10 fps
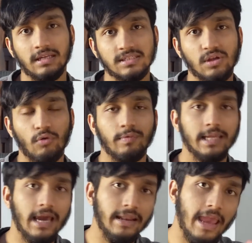is not
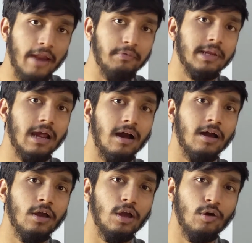really an
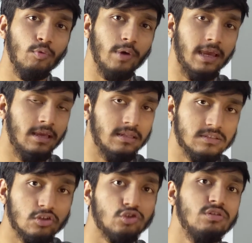area where
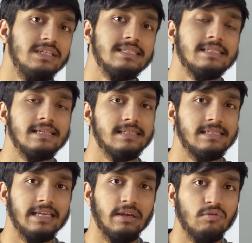social
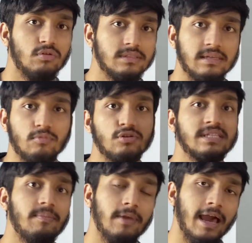distancing was the most
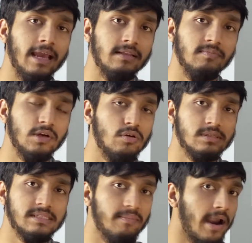applied
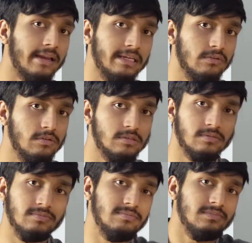because the market
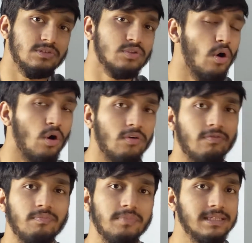was sort
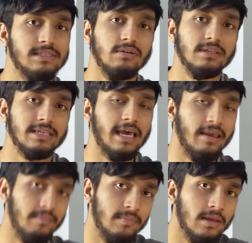of busy all the
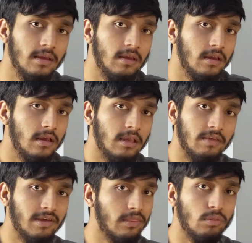time,
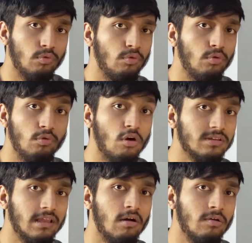even through
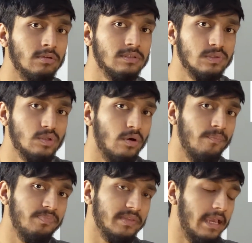lockdown.
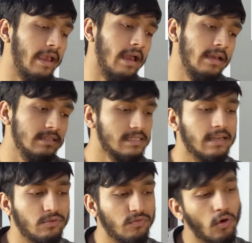So yeah, I
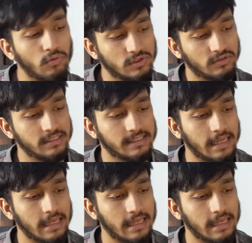decided to focus on this